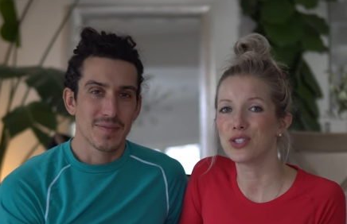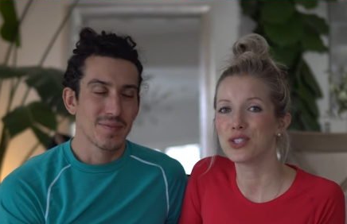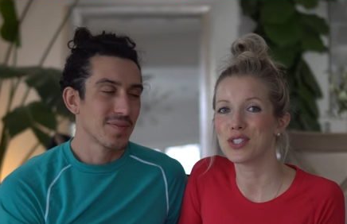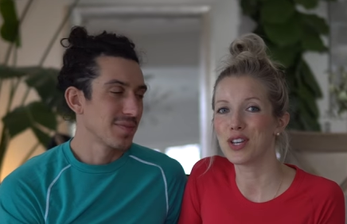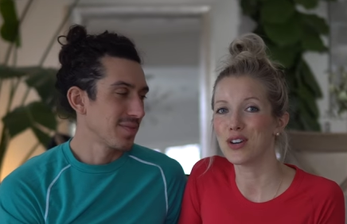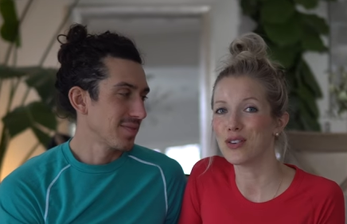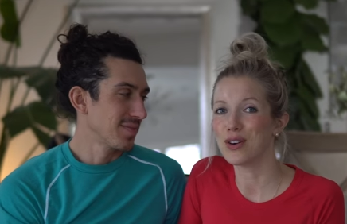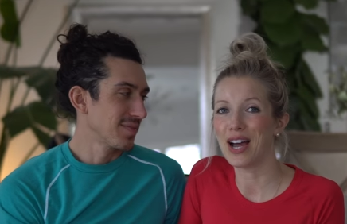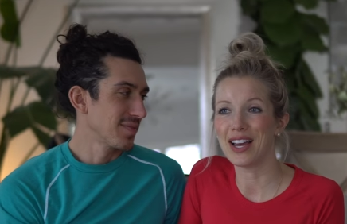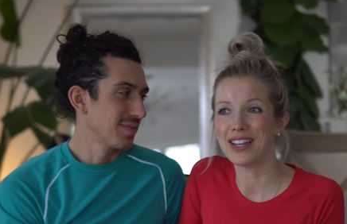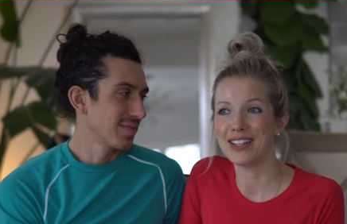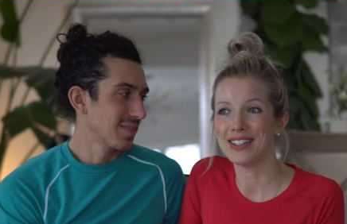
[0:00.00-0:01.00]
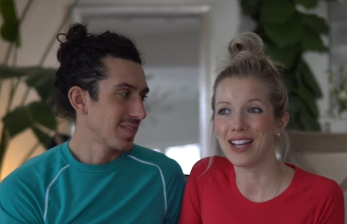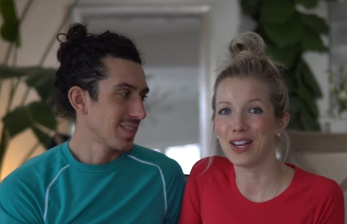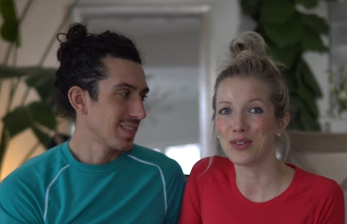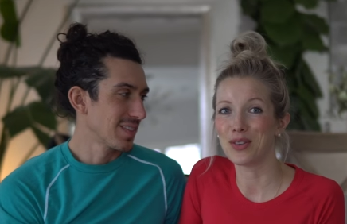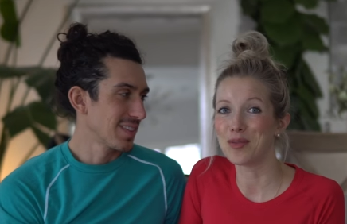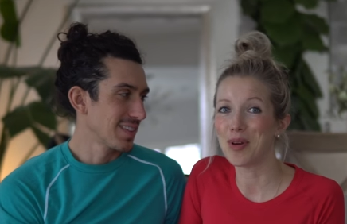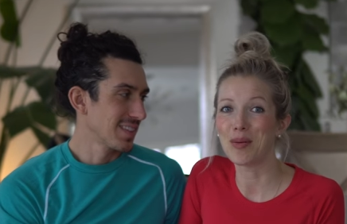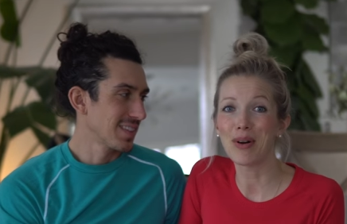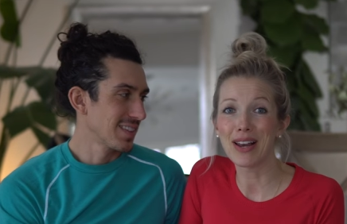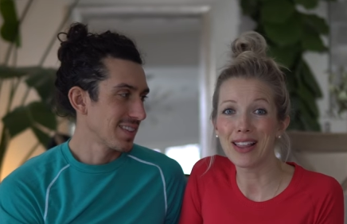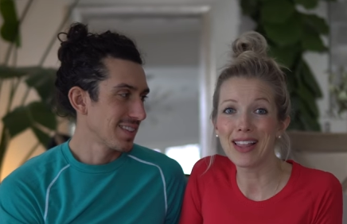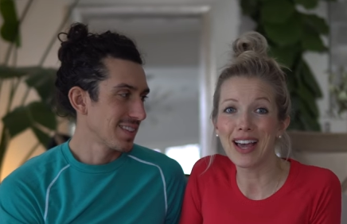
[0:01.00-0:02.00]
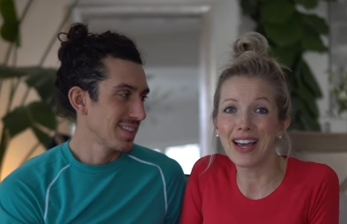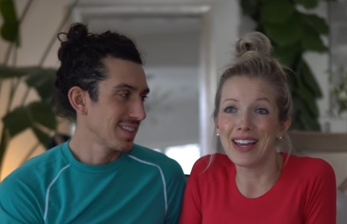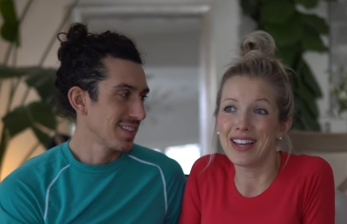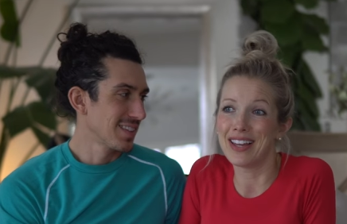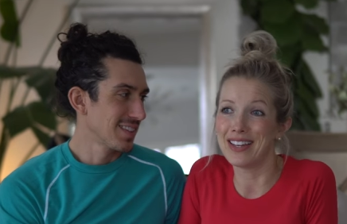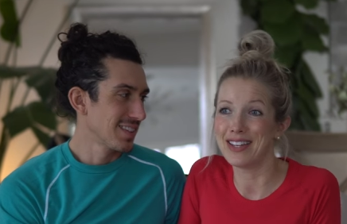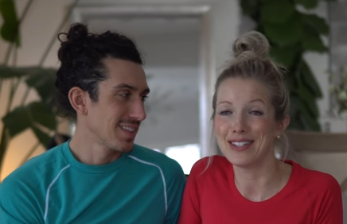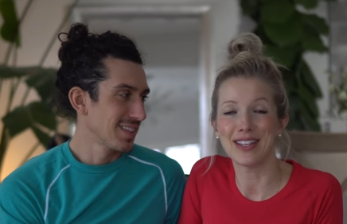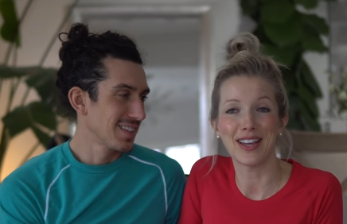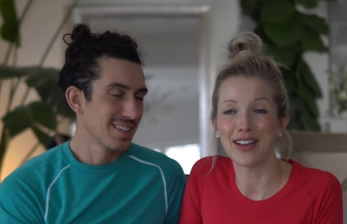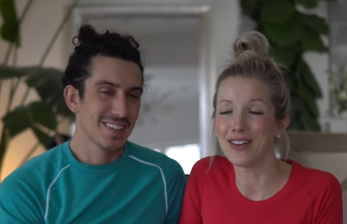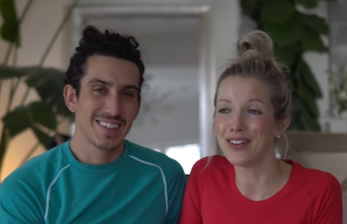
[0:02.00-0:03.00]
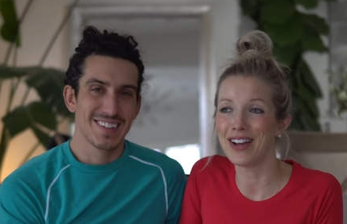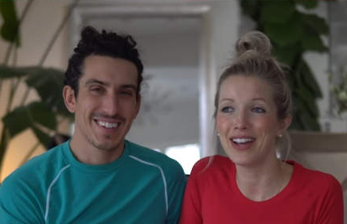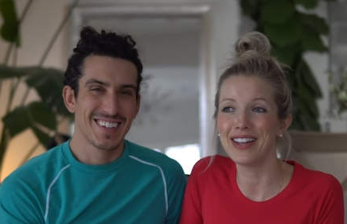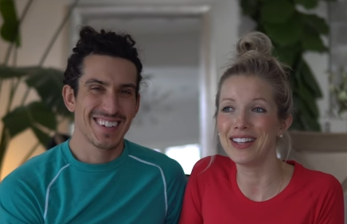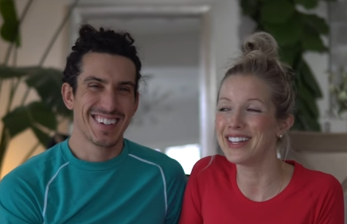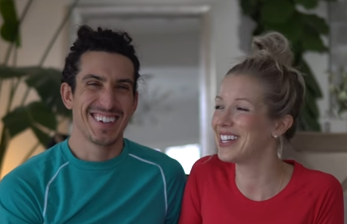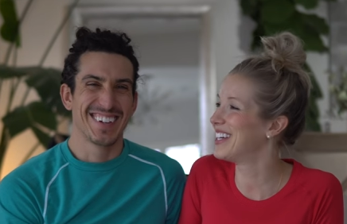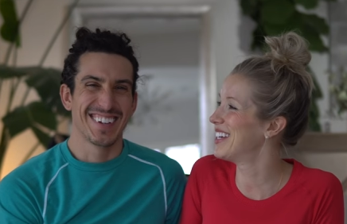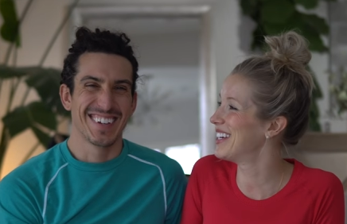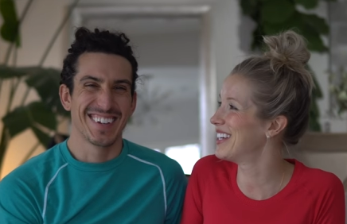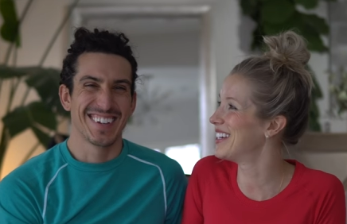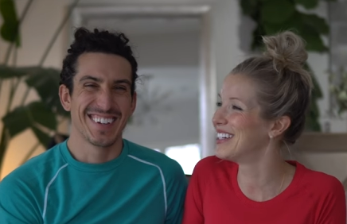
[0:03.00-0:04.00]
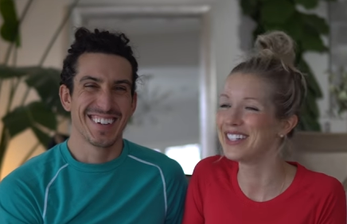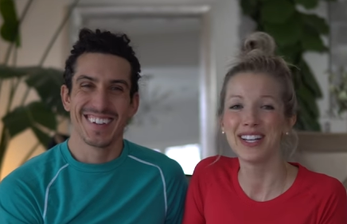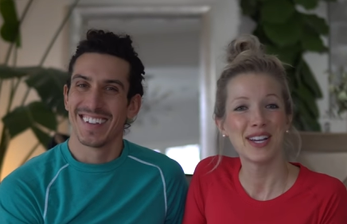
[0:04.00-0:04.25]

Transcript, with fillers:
Speaker 1: So I, I told him I wanted that, and he's like, all right.